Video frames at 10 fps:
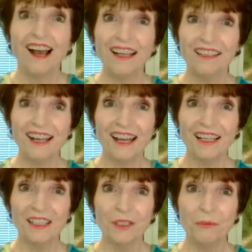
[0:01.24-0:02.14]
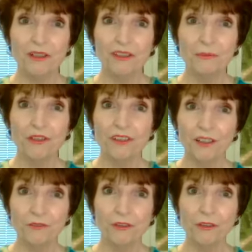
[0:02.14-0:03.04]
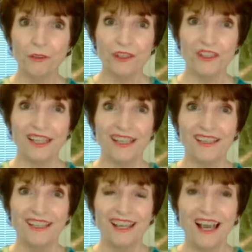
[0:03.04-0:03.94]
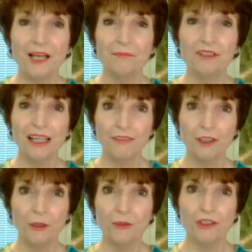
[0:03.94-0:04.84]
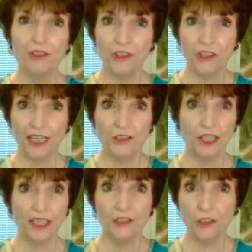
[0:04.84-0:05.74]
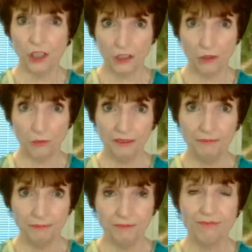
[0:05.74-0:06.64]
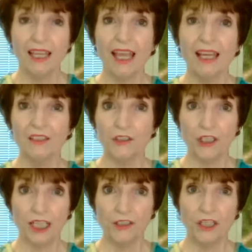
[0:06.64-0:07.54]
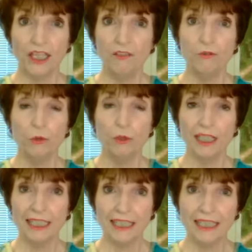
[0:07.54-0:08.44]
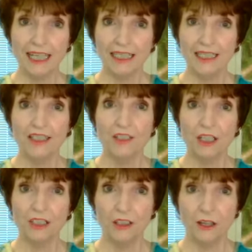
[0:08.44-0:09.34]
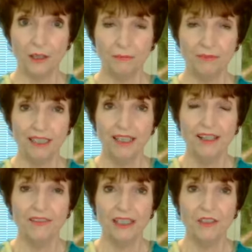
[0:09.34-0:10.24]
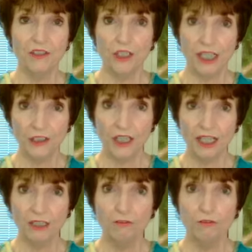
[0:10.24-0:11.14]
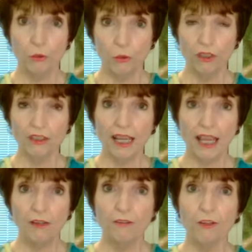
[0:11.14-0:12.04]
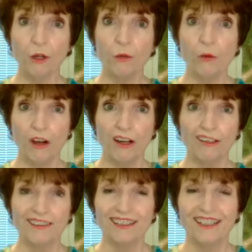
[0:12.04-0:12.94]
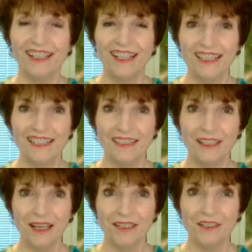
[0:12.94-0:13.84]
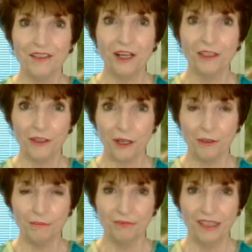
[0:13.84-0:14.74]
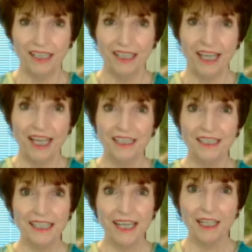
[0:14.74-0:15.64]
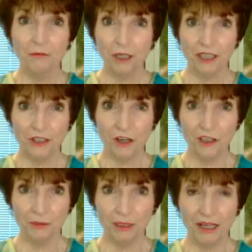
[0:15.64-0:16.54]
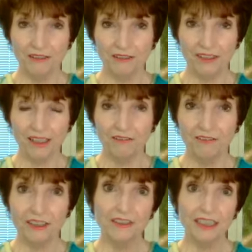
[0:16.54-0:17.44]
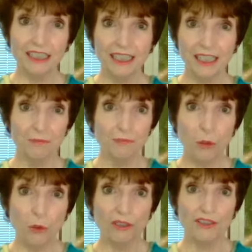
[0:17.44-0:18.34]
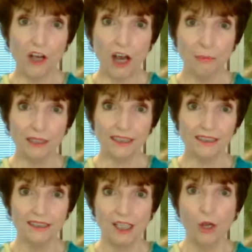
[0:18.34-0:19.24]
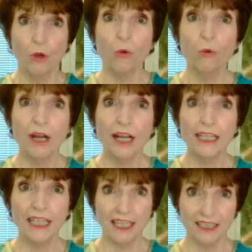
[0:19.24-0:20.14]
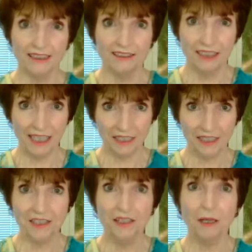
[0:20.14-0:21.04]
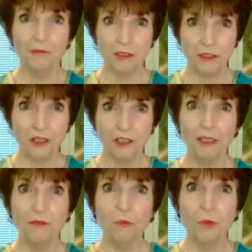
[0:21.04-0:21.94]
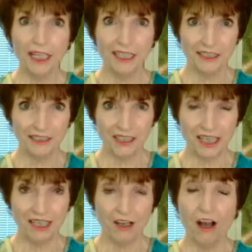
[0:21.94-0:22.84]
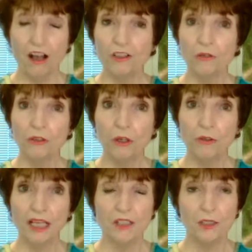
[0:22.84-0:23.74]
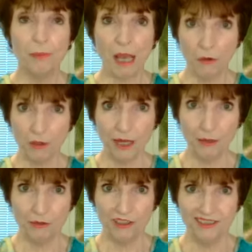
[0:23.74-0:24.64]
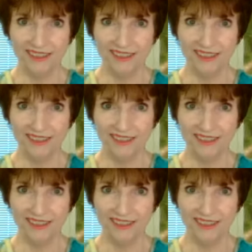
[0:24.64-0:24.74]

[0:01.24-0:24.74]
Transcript: Hi guys, welcome to Thoughtful Thursday. I'm Life Coach J J Joshua at J J four insight dot com. That's J J four, F O R, insight dot com. And today I want to talk about a very important topic, whining. Yes, I'm going to talk about whining today, also known as the power pout.